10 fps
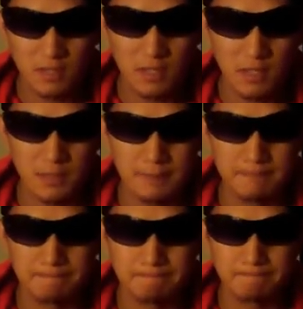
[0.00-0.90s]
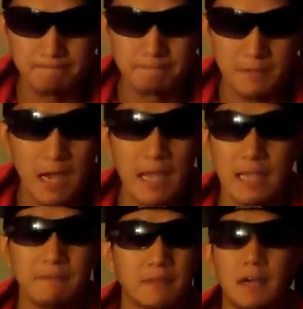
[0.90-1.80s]
Uh, got
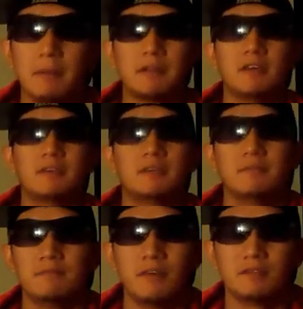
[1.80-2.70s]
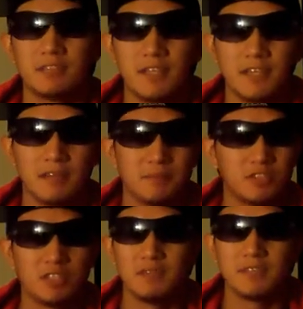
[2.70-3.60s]
got my daughter involved in that game, and
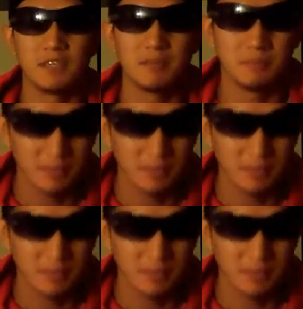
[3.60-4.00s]
she loves that game.